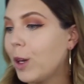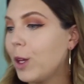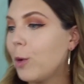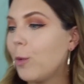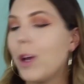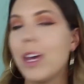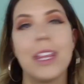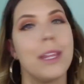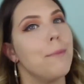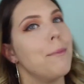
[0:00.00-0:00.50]

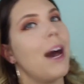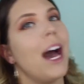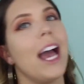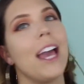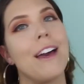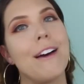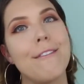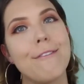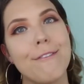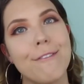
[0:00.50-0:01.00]
in with
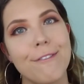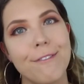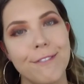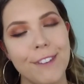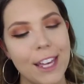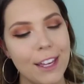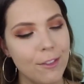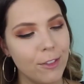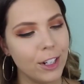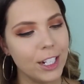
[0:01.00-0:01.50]
my
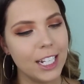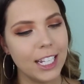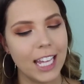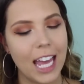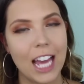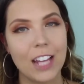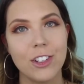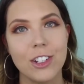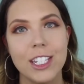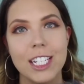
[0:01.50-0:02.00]
favorite
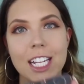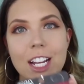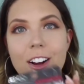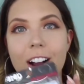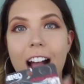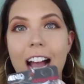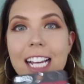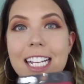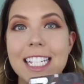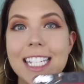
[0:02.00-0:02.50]
lashes
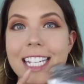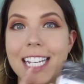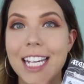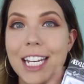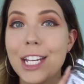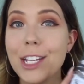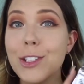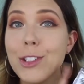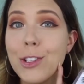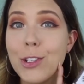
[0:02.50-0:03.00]
here. I
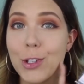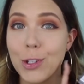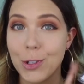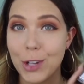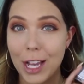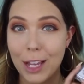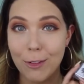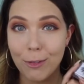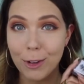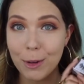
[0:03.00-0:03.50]
did
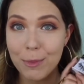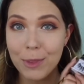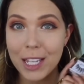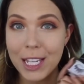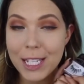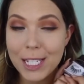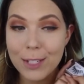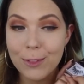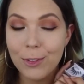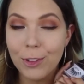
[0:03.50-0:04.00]
stray from
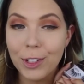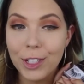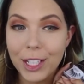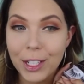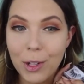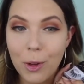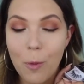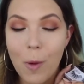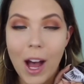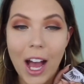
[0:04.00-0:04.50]
these for a
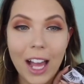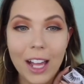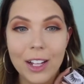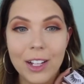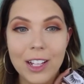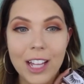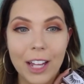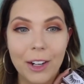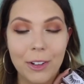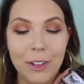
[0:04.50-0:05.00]
little
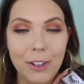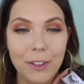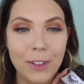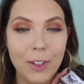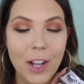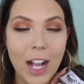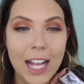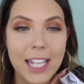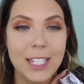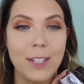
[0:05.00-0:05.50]
while. I don't know if
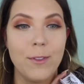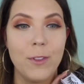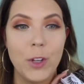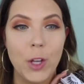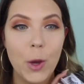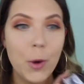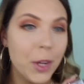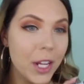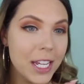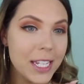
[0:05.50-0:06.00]
you guys have
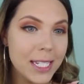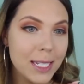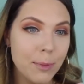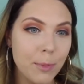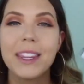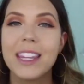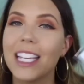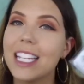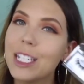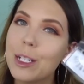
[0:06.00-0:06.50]

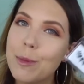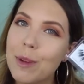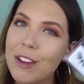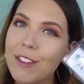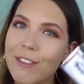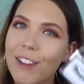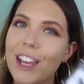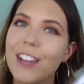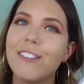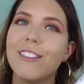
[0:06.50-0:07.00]
noticed, but these are my
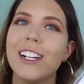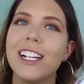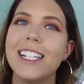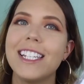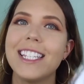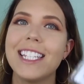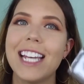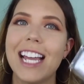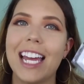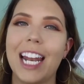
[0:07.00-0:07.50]

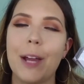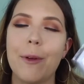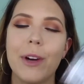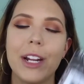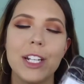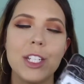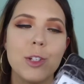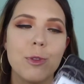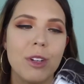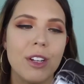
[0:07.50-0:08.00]
favorites and I
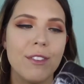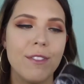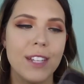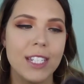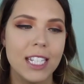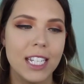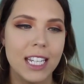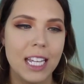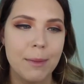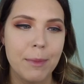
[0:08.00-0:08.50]
wanted to
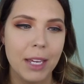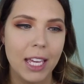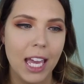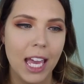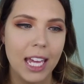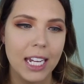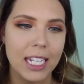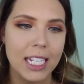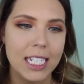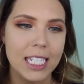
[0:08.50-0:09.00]
revisit them
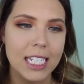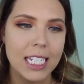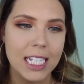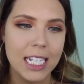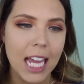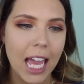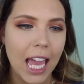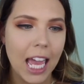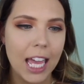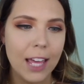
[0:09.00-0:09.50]
again
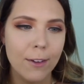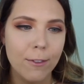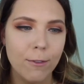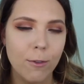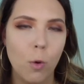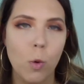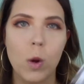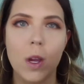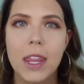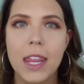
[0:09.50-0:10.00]
today
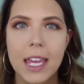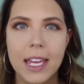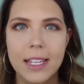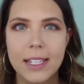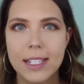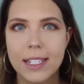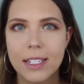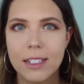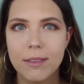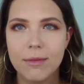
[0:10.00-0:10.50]
for
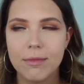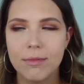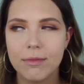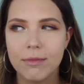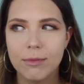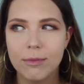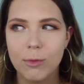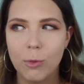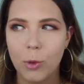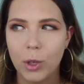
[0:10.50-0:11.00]
this,
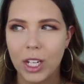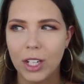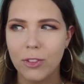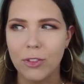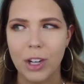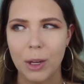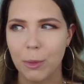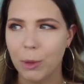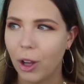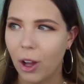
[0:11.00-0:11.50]

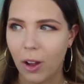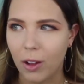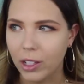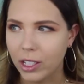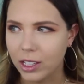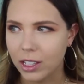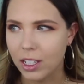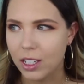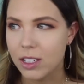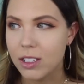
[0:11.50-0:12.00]
whatever I'm
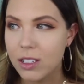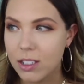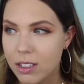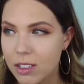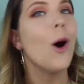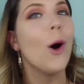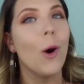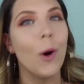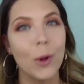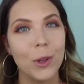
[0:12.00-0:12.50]
calling
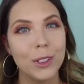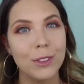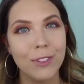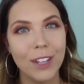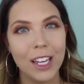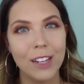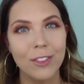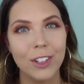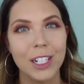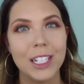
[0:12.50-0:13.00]
this, old
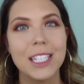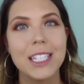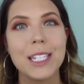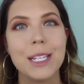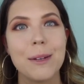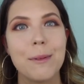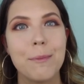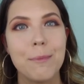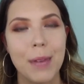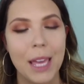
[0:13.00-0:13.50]

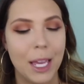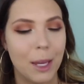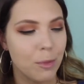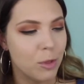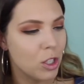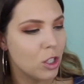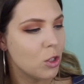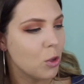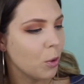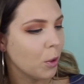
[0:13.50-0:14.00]
favorites
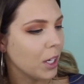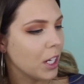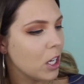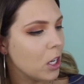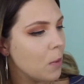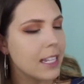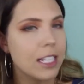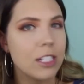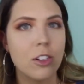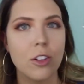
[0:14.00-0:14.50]
makeup
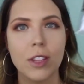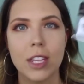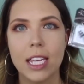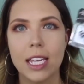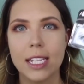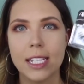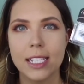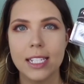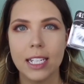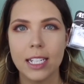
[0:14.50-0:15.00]
tutorial. These are
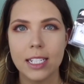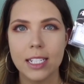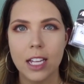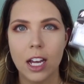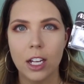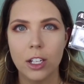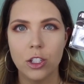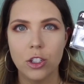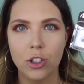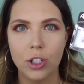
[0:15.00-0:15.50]
the
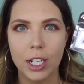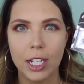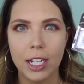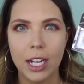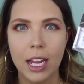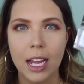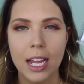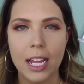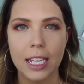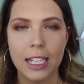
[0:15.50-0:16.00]

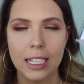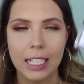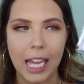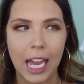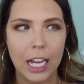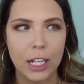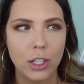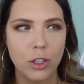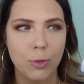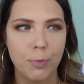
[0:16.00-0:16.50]
600
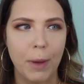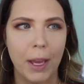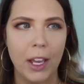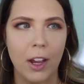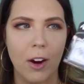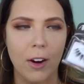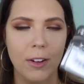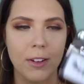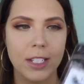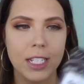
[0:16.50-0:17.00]
Lash
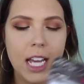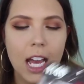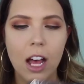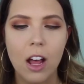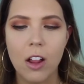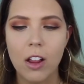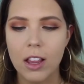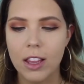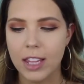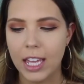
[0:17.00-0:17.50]
by
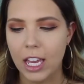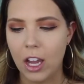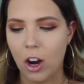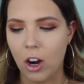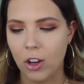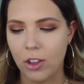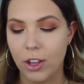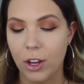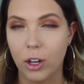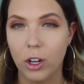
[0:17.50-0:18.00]
Ardell. They
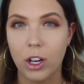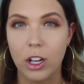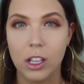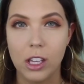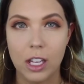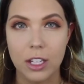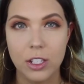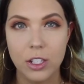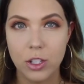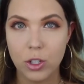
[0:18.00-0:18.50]
are their
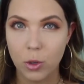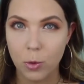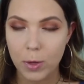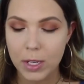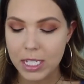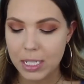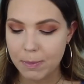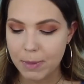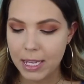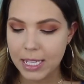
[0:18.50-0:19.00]
cluster
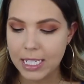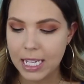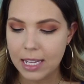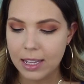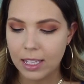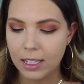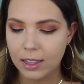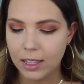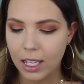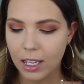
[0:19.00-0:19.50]
wispies, I
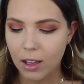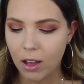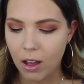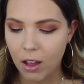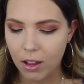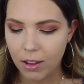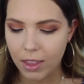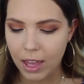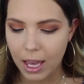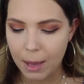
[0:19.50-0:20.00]
think they
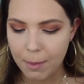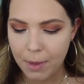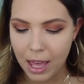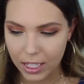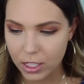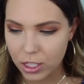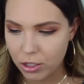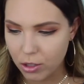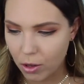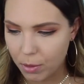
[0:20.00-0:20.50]
call them.
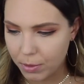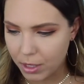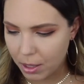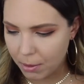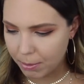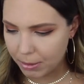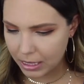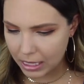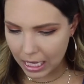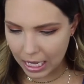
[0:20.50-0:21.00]
So I'm
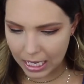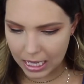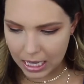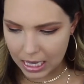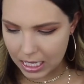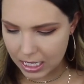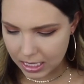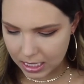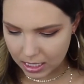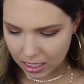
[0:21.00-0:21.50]
gonna apply
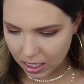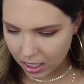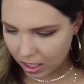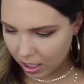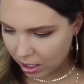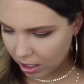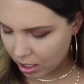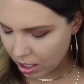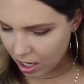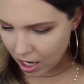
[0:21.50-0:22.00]
these
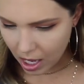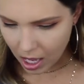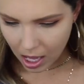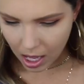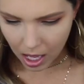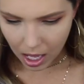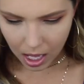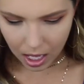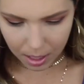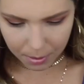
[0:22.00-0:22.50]
here.
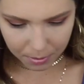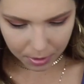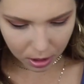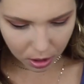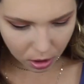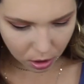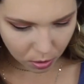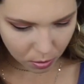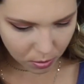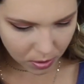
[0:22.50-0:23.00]
I'm
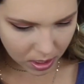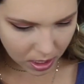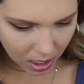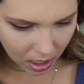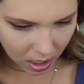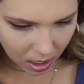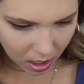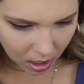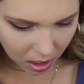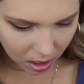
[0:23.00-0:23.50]

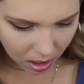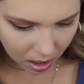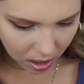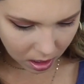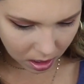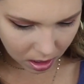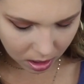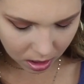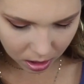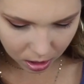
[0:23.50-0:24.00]

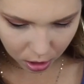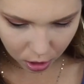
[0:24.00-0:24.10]
using